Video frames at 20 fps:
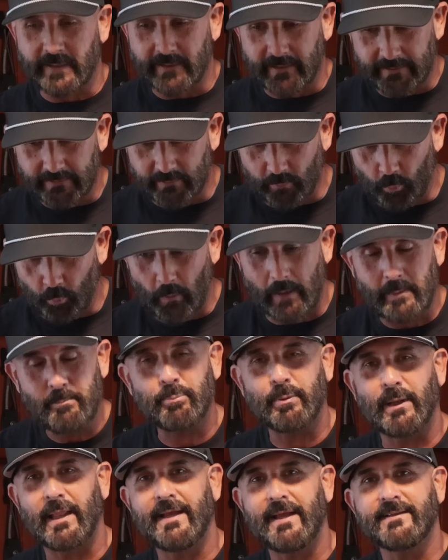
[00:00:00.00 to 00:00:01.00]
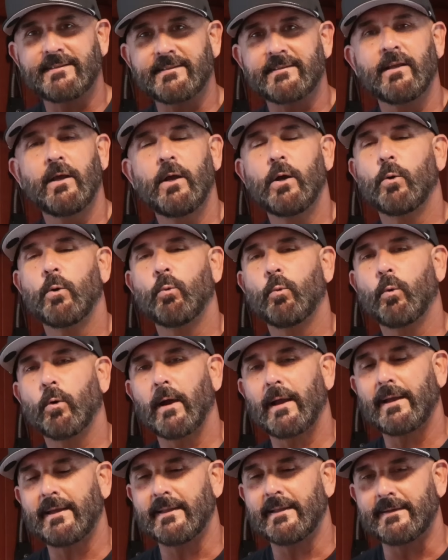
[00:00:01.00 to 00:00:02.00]
into one place where
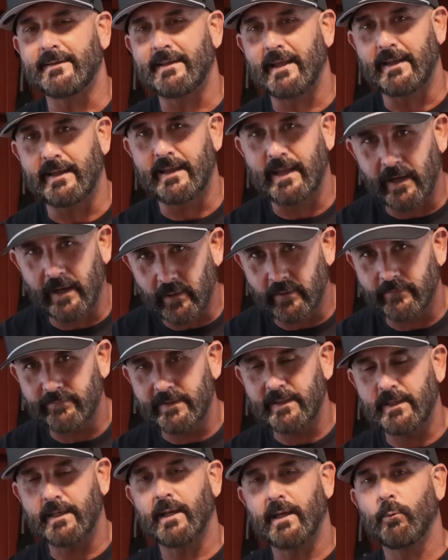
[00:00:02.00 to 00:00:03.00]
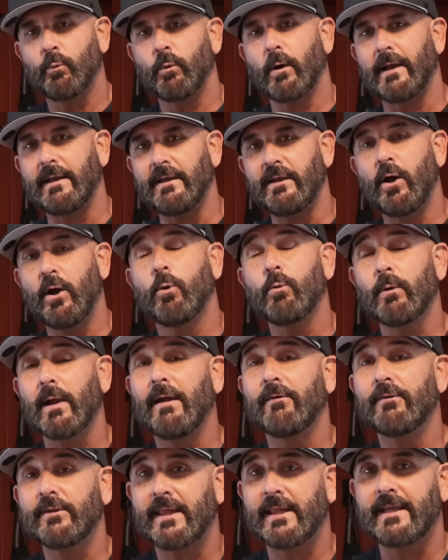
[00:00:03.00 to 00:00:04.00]
I can take care of it and where I know where
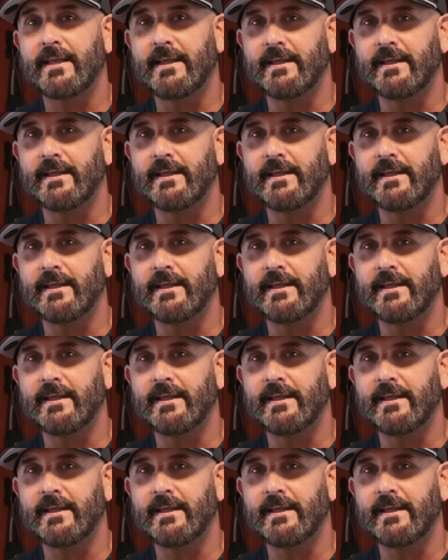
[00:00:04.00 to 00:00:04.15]
everything